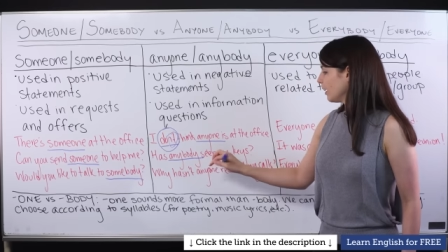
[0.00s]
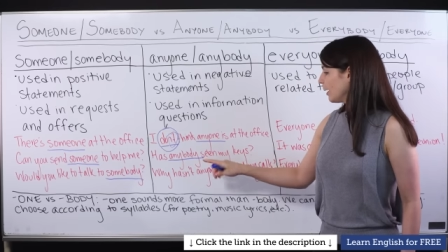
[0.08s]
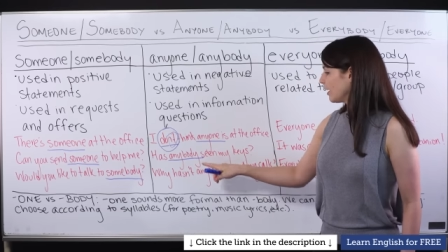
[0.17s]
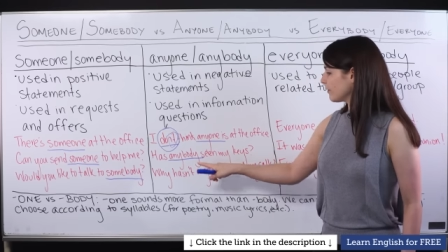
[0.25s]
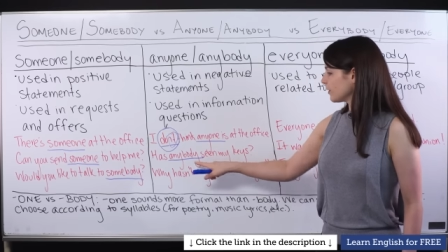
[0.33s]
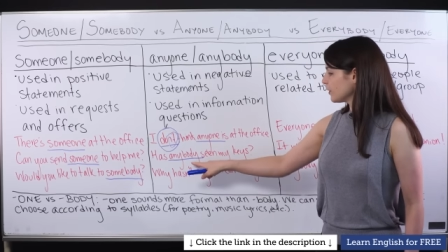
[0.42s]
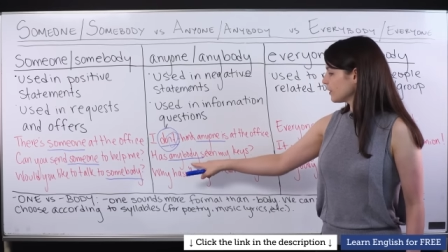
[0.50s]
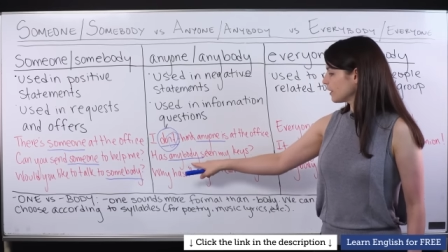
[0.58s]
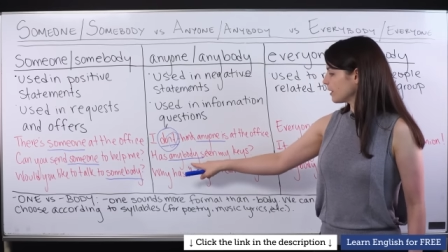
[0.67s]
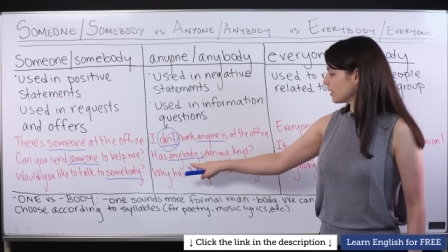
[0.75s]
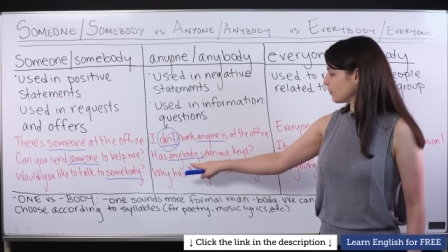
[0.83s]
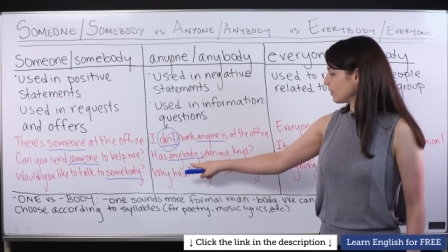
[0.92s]
I've used
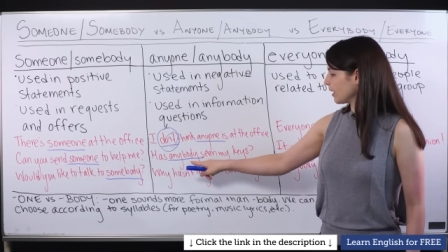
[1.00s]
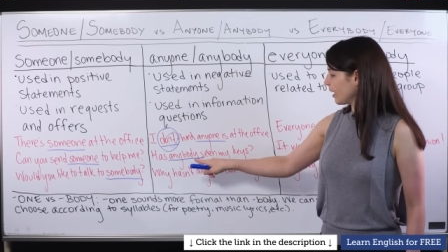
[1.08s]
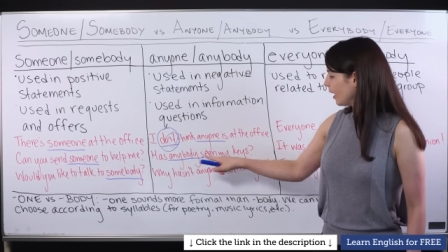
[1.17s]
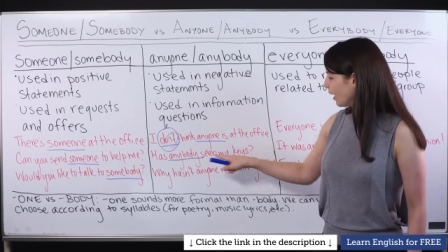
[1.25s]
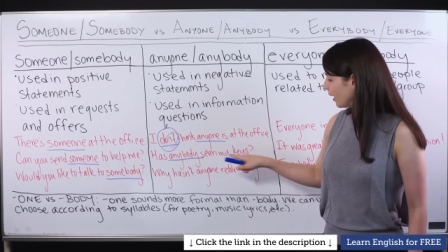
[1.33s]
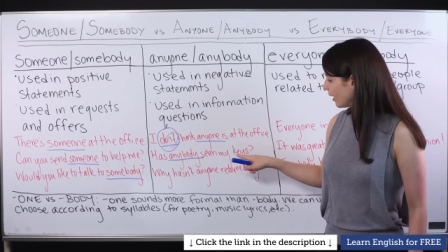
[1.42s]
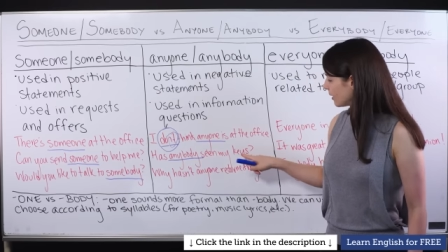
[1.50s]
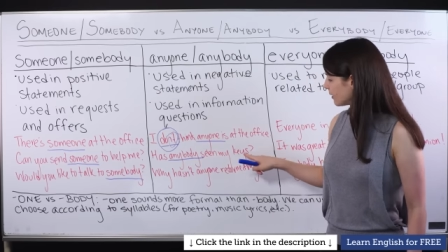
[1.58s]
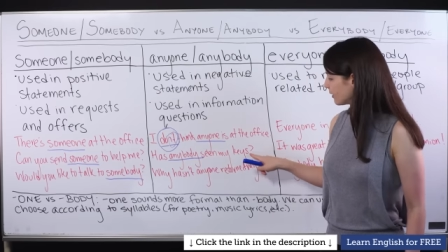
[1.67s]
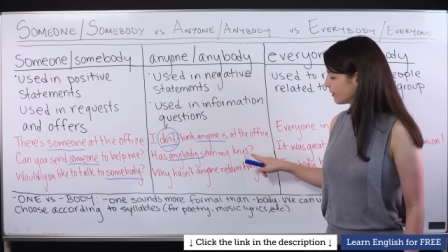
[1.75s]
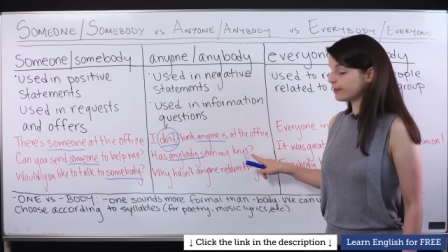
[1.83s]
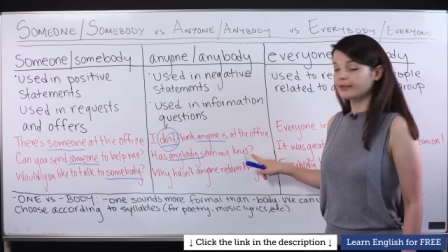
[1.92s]
this because
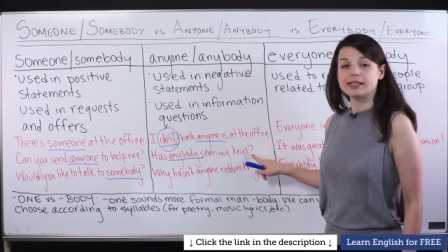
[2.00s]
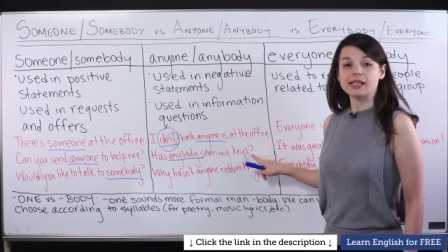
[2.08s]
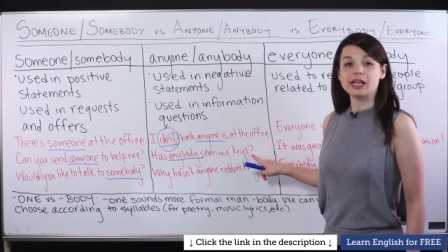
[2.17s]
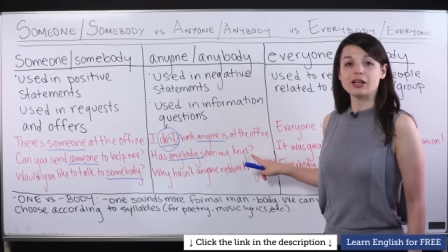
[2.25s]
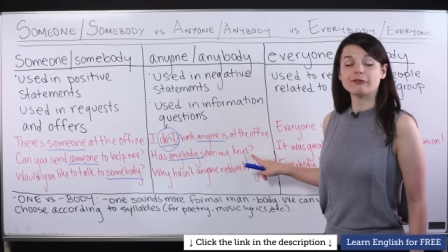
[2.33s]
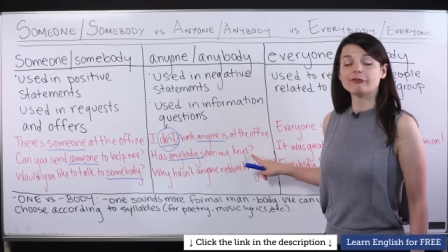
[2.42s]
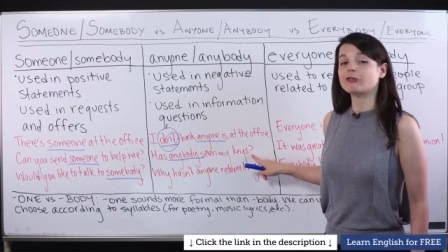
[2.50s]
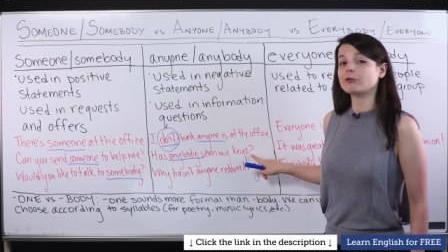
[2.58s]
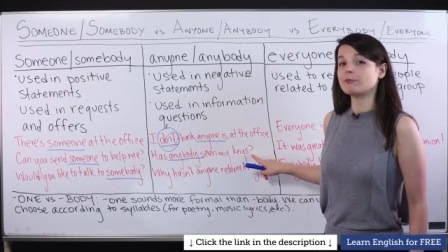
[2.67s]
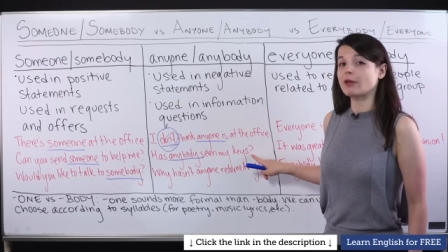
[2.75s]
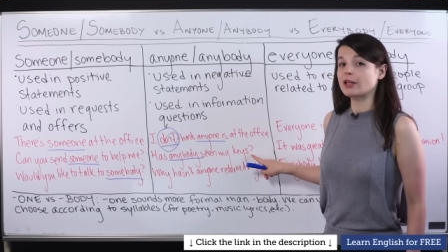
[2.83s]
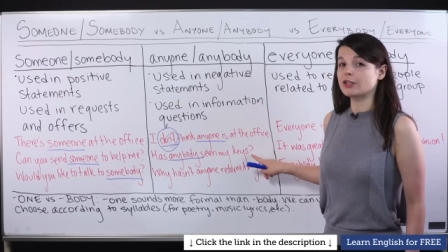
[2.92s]
this is an
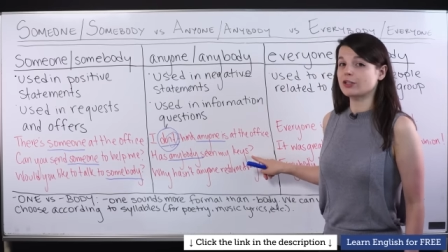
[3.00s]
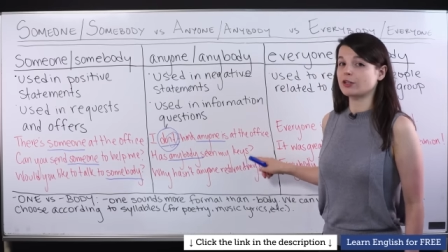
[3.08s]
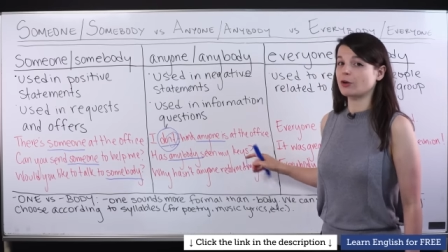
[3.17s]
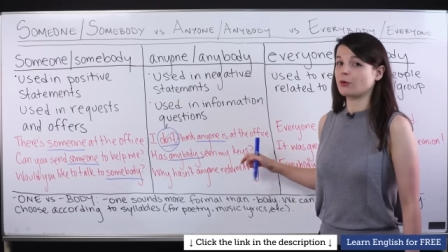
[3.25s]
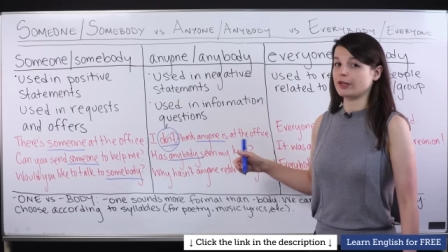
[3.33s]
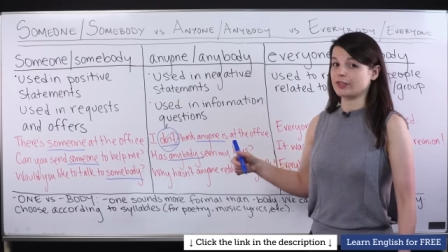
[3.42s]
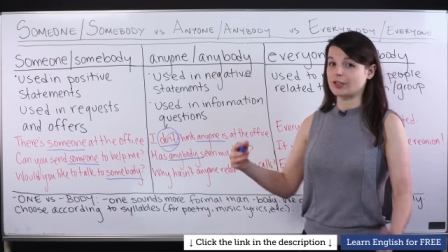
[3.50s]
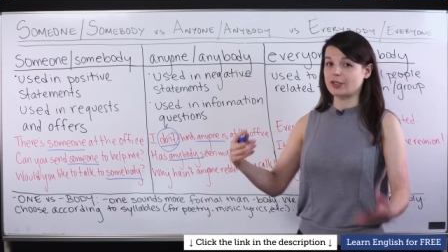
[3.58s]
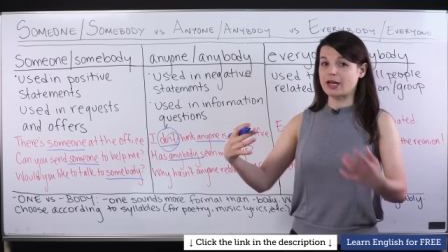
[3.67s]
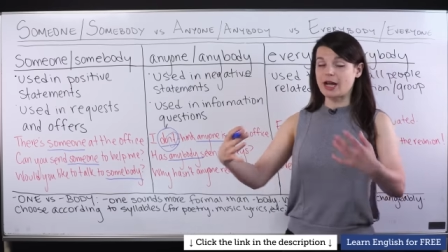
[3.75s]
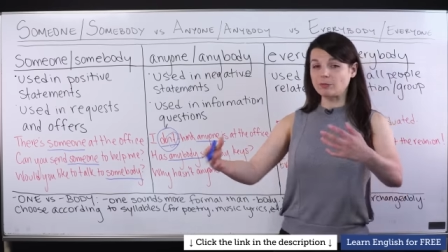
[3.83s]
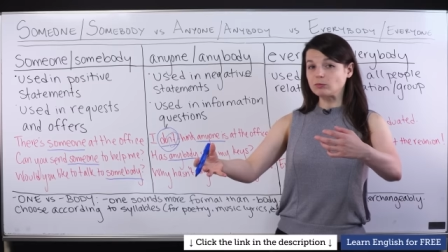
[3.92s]
information
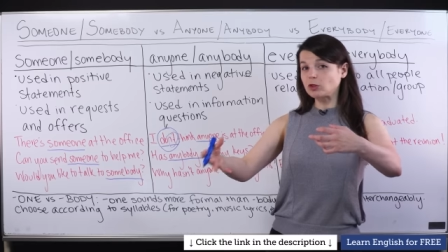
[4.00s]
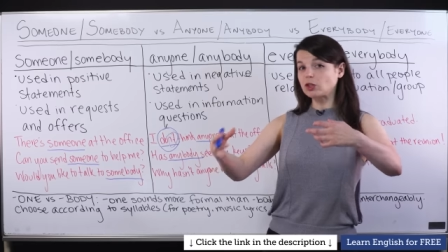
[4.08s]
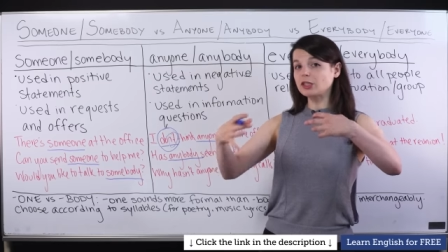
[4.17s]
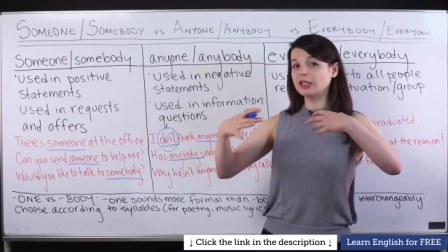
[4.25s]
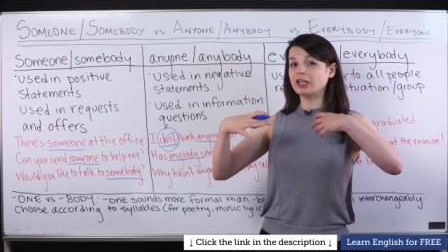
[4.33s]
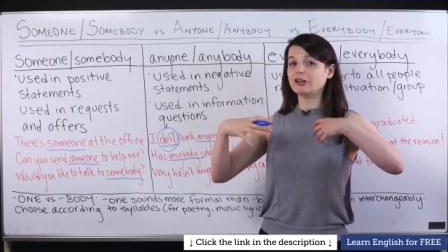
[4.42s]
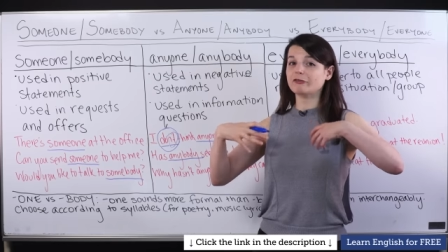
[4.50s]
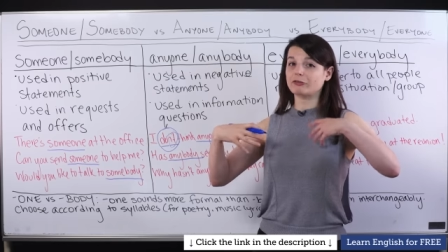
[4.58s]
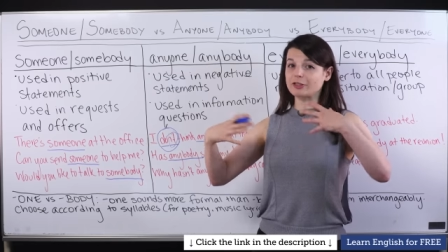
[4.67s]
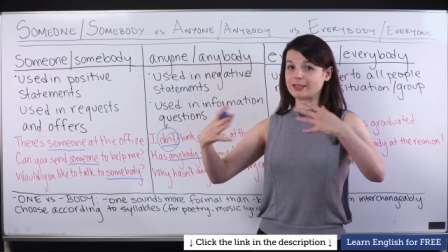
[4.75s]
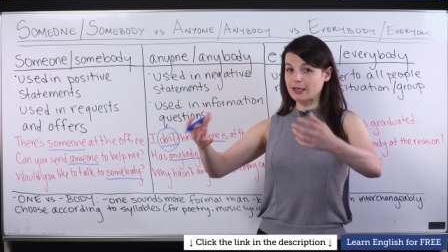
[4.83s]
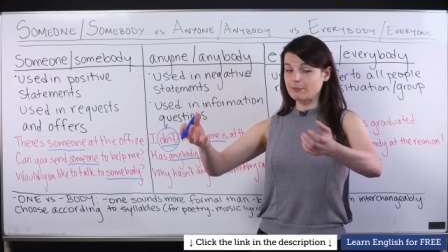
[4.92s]
question. I'm looking
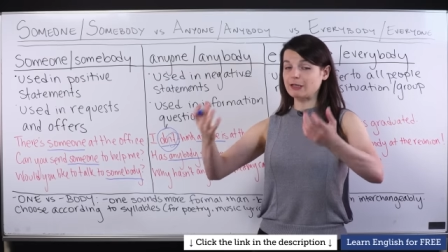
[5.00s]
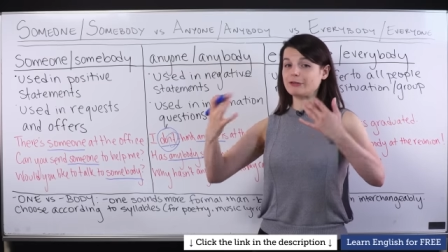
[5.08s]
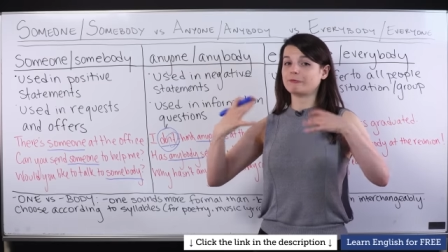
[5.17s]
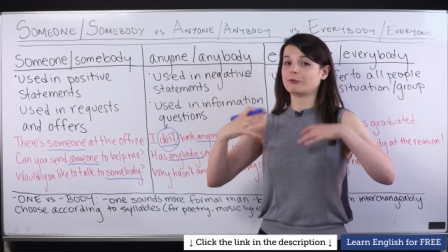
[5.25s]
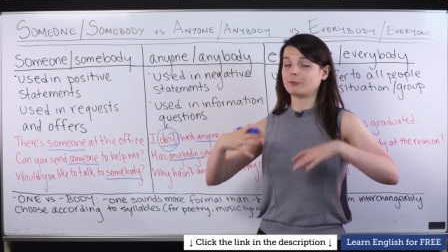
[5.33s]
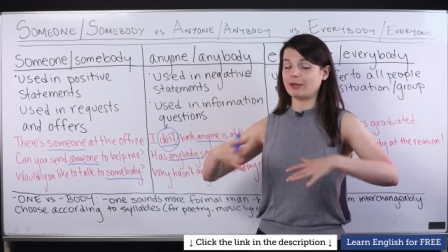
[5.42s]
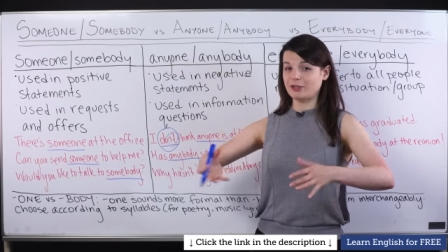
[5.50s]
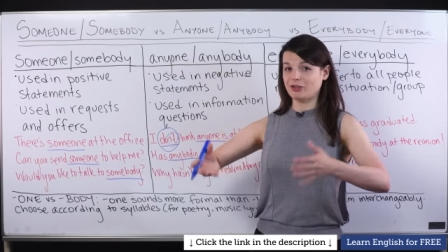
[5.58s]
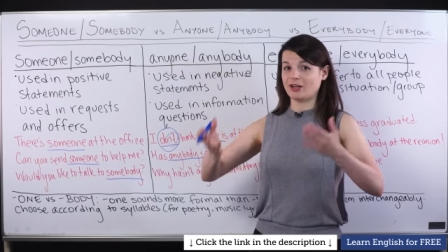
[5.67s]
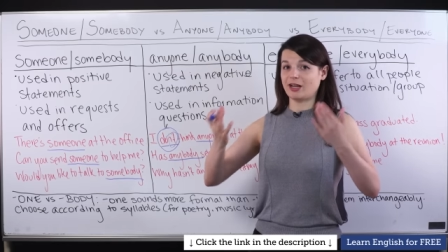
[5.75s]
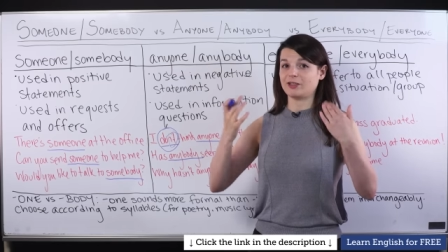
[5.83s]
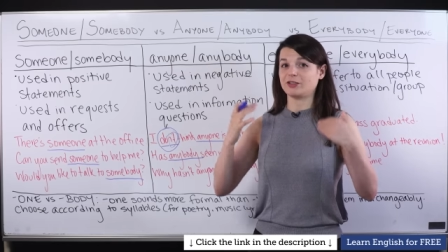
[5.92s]
for some
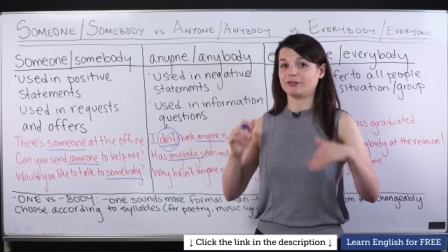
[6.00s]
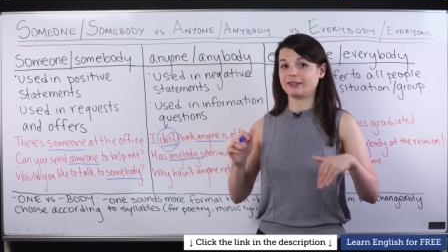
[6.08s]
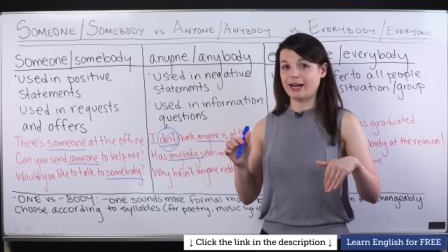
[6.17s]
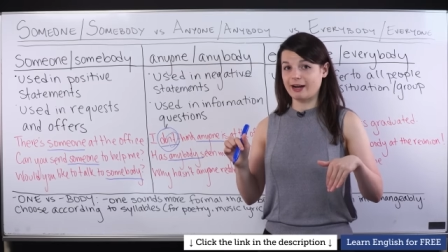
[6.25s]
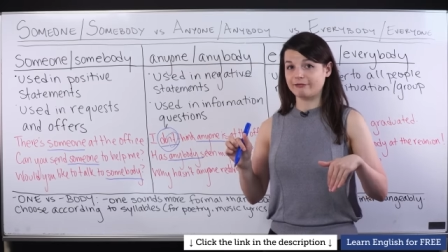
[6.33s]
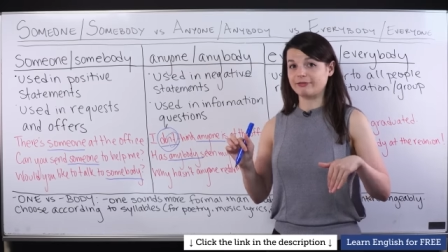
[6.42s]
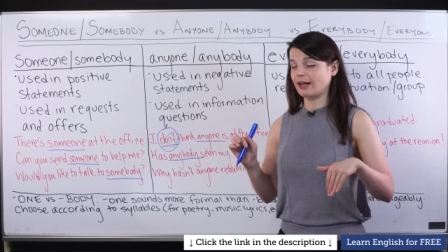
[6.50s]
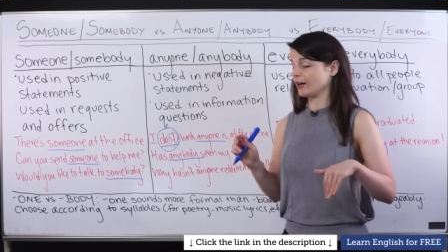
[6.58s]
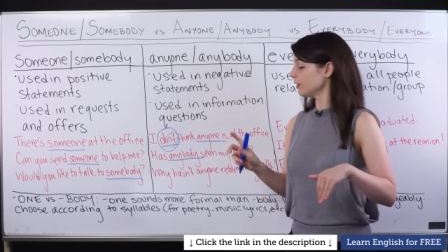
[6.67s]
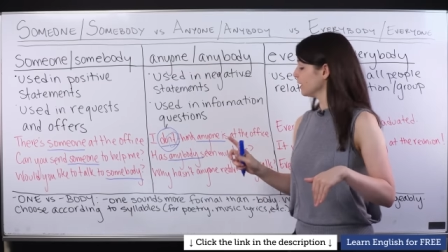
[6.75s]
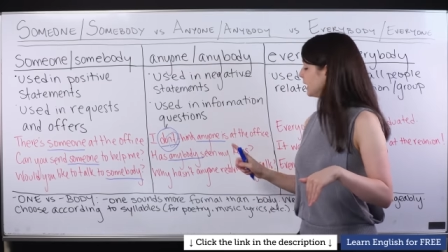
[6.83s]
information I don't have now.